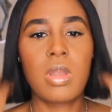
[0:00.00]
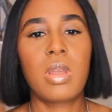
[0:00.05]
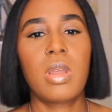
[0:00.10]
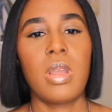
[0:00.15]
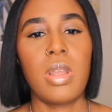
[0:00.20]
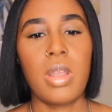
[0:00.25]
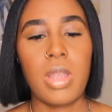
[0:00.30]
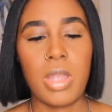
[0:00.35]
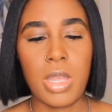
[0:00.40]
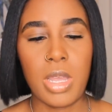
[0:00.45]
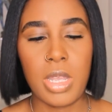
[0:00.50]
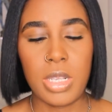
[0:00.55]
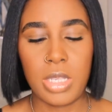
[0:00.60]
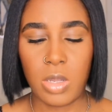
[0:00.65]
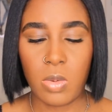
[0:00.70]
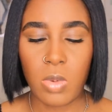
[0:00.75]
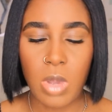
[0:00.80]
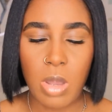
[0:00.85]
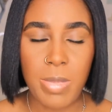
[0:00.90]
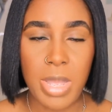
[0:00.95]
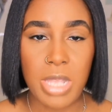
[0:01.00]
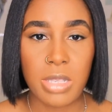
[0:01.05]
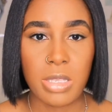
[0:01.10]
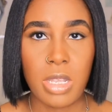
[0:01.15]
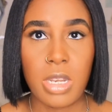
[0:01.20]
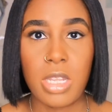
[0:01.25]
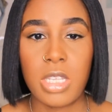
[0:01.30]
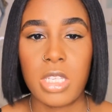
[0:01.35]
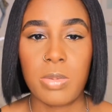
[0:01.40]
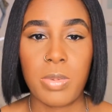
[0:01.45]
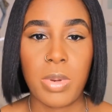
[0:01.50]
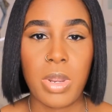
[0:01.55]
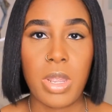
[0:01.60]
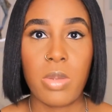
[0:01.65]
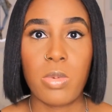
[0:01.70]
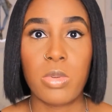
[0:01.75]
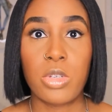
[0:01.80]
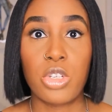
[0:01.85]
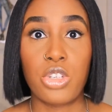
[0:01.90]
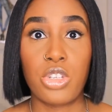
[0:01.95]
Alright guys, so while my setting
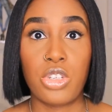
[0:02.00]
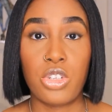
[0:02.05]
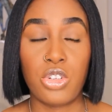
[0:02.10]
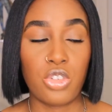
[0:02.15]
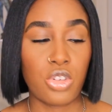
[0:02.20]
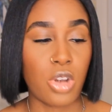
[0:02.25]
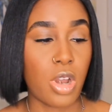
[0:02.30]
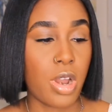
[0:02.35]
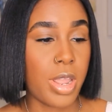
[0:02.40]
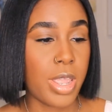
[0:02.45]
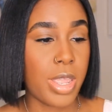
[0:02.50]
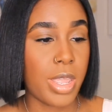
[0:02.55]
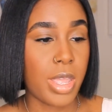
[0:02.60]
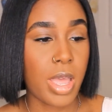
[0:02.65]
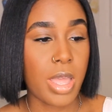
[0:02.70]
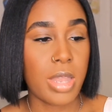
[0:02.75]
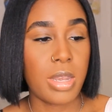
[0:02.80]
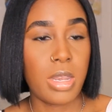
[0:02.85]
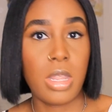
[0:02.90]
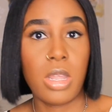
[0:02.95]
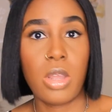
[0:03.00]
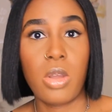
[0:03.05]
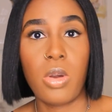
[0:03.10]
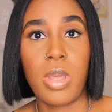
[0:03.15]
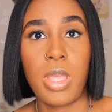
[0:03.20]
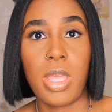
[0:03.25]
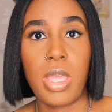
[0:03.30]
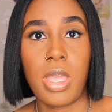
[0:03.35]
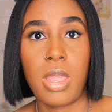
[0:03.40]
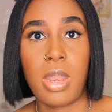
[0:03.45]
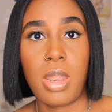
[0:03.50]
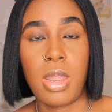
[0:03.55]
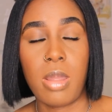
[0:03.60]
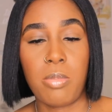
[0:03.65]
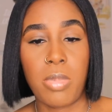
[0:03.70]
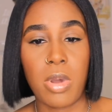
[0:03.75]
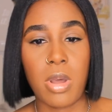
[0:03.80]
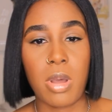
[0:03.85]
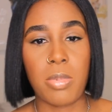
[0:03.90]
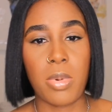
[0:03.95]
spray was drying, I did go ahead
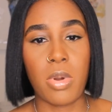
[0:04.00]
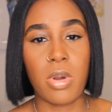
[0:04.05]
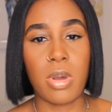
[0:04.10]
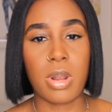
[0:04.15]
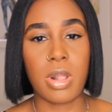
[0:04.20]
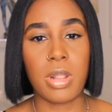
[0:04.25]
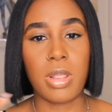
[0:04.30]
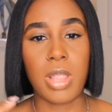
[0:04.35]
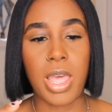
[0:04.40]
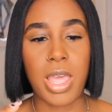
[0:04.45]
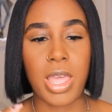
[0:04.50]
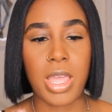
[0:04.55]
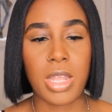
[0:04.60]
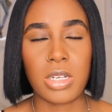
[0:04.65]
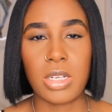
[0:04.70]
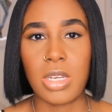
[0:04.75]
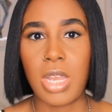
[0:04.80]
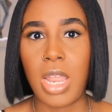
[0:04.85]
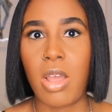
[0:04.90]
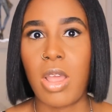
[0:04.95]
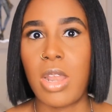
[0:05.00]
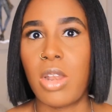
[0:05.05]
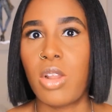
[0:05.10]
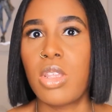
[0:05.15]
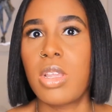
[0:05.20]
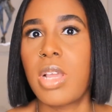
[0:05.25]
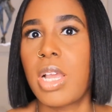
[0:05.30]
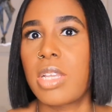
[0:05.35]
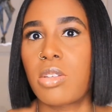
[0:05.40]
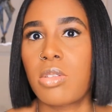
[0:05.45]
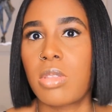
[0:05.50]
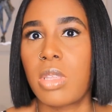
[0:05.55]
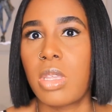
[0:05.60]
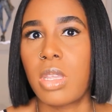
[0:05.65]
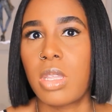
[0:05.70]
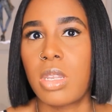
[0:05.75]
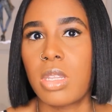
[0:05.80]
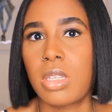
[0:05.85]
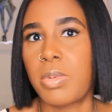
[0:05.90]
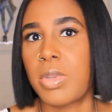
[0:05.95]
and pop on a lash. Now I know you guys are
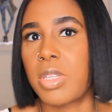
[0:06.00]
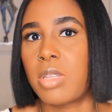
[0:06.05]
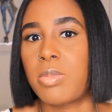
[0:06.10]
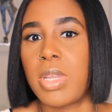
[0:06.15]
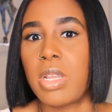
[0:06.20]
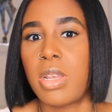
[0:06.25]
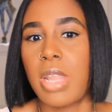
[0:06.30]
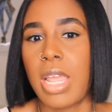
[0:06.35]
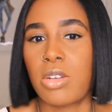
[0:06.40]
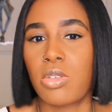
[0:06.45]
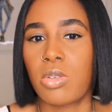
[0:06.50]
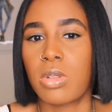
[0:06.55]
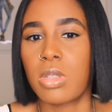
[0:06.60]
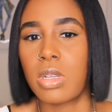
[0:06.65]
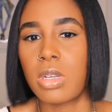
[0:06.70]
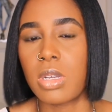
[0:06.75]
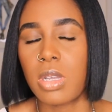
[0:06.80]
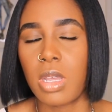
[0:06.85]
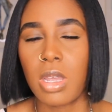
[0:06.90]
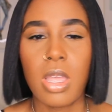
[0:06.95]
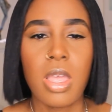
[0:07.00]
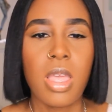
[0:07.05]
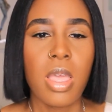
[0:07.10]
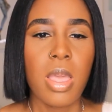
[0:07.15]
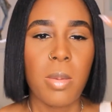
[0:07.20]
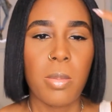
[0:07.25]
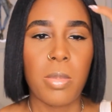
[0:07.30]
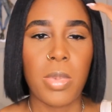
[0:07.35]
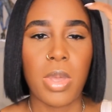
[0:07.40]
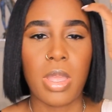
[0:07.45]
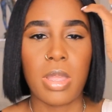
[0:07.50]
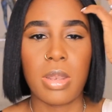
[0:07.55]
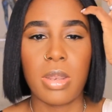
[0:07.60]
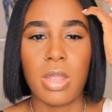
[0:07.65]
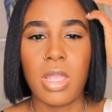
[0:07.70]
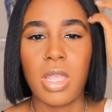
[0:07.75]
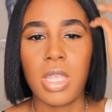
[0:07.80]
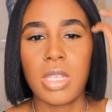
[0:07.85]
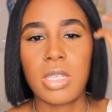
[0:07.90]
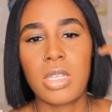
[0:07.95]
thinking it's supposed to be a natural look, but
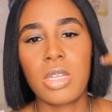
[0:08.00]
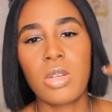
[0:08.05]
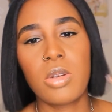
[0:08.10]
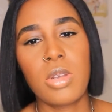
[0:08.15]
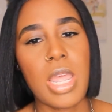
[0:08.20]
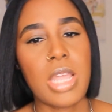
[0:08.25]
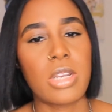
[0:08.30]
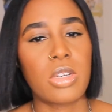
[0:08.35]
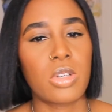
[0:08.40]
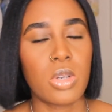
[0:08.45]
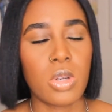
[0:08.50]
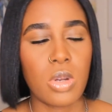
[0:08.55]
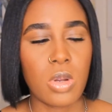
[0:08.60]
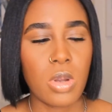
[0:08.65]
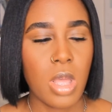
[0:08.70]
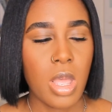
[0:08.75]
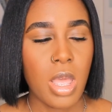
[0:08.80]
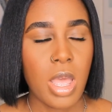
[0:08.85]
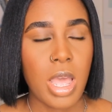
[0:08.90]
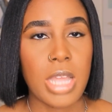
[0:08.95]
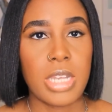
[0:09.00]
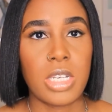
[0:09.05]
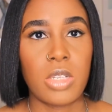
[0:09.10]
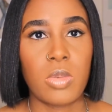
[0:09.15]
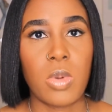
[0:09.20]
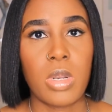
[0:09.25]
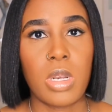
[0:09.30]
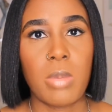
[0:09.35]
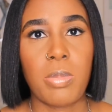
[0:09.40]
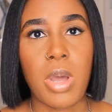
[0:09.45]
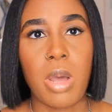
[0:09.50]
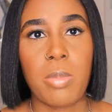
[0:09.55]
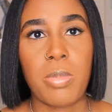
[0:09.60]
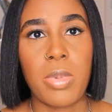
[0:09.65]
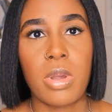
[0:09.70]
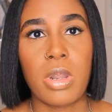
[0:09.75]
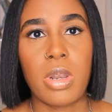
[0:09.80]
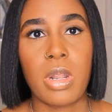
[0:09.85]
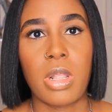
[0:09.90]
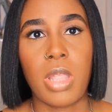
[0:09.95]
it's still natural. I just wanted to pop
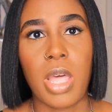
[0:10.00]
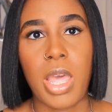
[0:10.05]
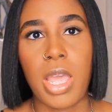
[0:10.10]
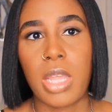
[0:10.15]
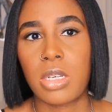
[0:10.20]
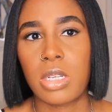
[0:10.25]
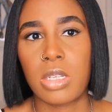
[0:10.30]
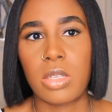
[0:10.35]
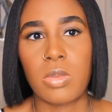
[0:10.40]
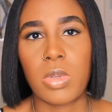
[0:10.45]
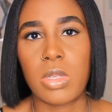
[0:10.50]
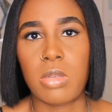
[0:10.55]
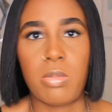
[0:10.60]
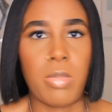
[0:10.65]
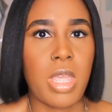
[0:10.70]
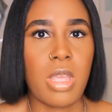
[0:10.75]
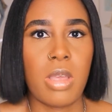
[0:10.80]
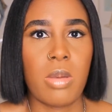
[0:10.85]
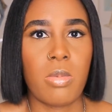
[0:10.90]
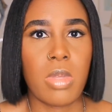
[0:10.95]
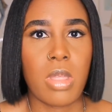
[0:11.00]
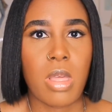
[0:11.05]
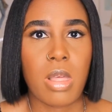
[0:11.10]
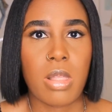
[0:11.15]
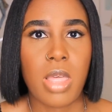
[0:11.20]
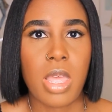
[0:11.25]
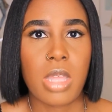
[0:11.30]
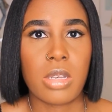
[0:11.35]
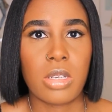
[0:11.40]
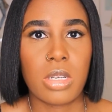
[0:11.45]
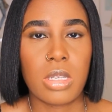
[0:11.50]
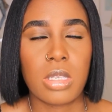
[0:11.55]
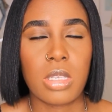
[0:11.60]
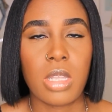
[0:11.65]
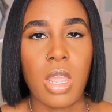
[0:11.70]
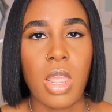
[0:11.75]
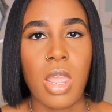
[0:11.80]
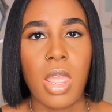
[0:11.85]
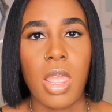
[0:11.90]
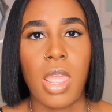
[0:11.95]
on a lash because it was makeup without lashes.
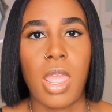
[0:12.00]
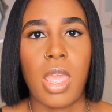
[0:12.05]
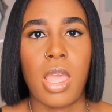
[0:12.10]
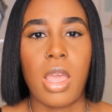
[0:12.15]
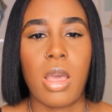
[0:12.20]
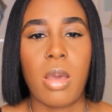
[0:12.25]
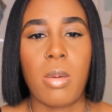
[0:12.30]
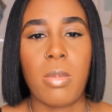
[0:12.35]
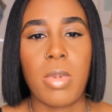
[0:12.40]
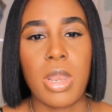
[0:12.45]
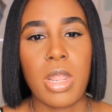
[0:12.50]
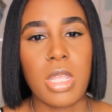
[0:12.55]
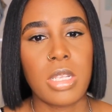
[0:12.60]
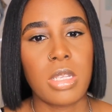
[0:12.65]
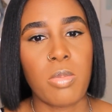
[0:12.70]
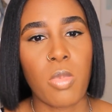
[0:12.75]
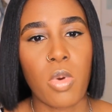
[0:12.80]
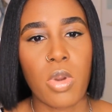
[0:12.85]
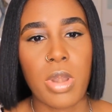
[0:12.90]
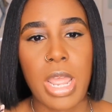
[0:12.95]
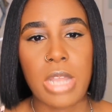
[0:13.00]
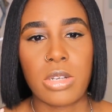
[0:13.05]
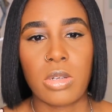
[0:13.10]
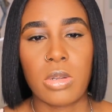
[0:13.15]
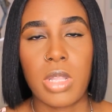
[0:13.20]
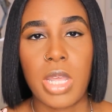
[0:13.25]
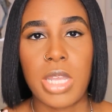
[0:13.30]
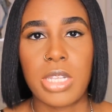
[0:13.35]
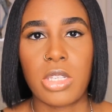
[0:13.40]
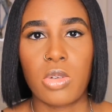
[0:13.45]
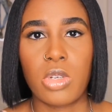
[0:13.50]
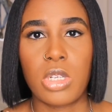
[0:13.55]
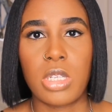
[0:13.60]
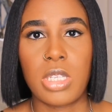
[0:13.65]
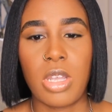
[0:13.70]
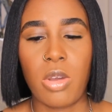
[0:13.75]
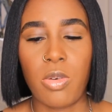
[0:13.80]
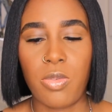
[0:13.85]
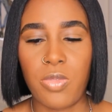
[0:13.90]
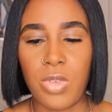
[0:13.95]
It is a more natural lash, so it just helped